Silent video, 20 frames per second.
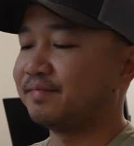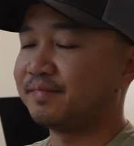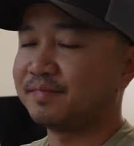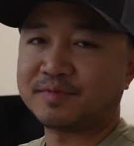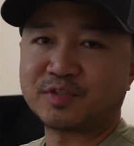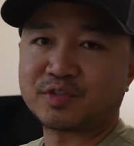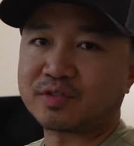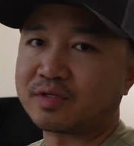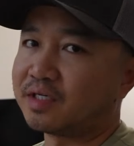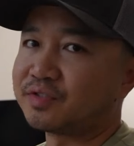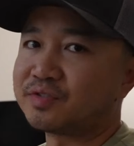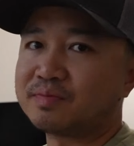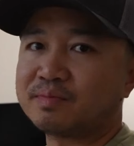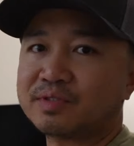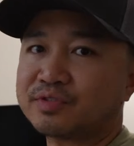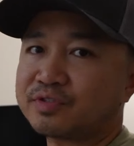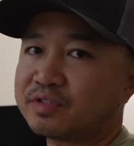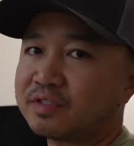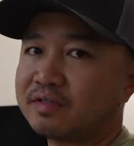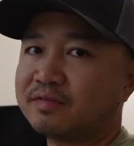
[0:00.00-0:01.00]
it's customer
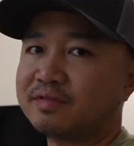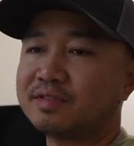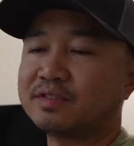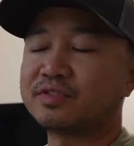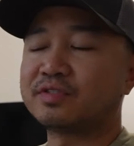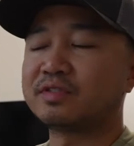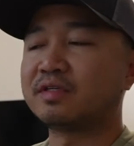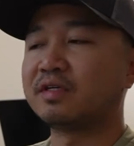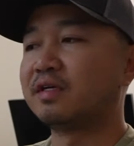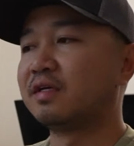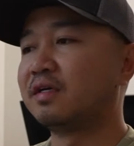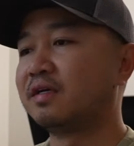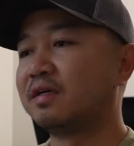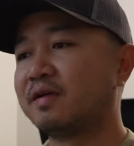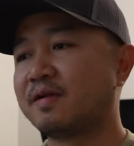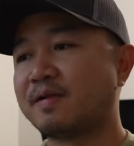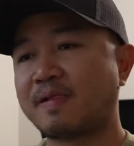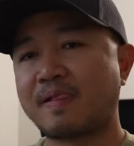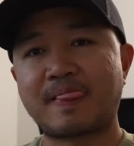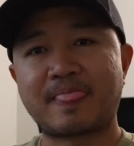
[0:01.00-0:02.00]
service,
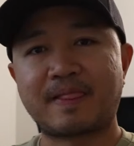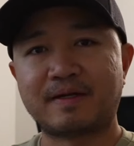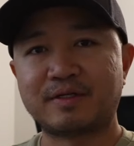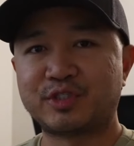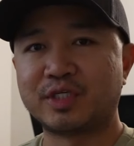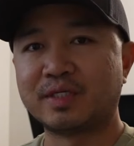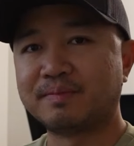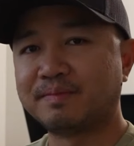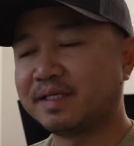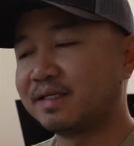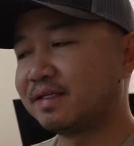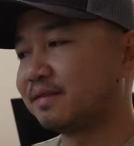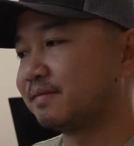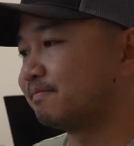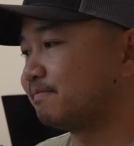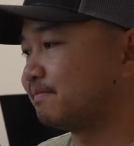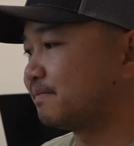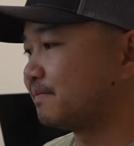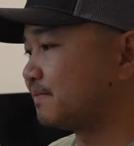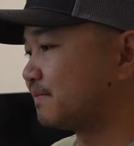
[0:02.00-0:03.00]
shipping,
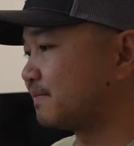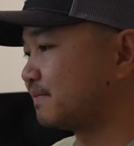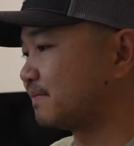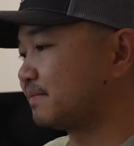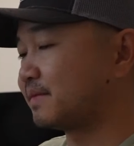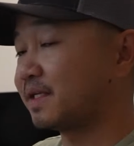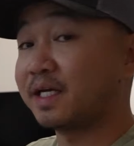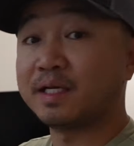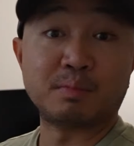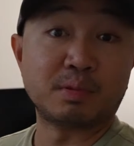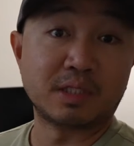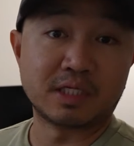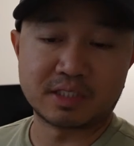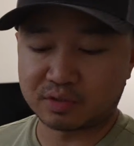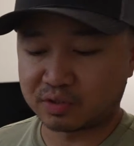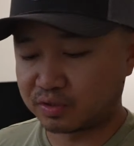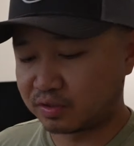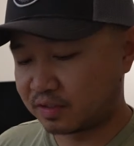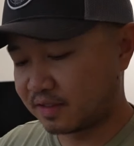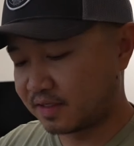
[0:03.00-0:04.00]
A+.
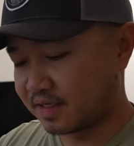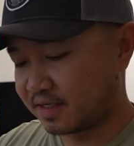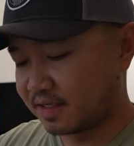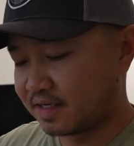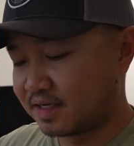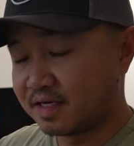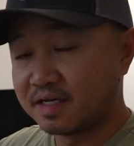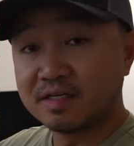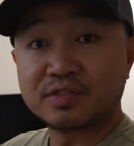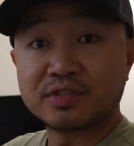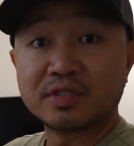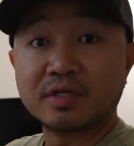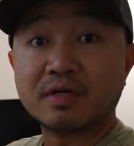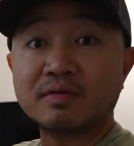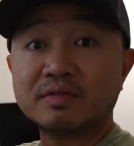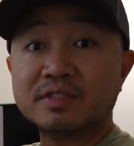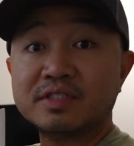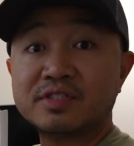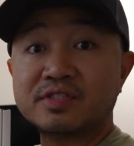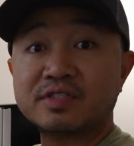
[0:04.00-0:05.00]
So
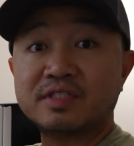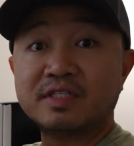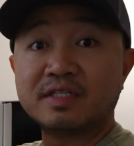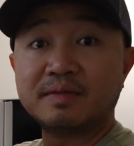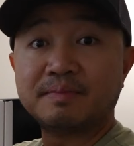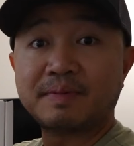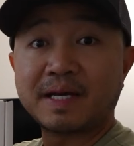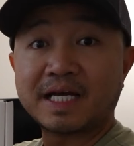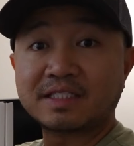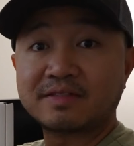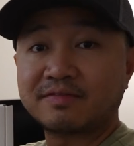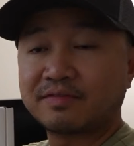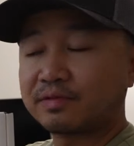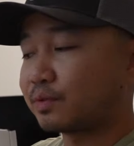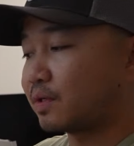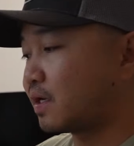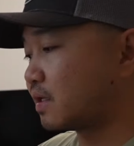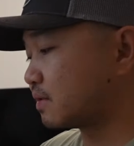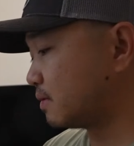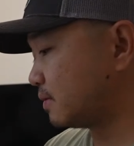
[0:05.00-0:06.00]
this is the passive
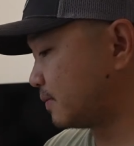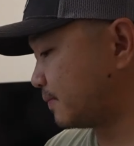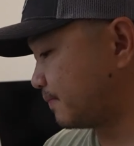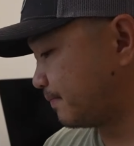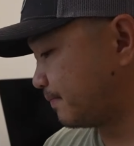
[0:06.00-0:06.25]
throttle.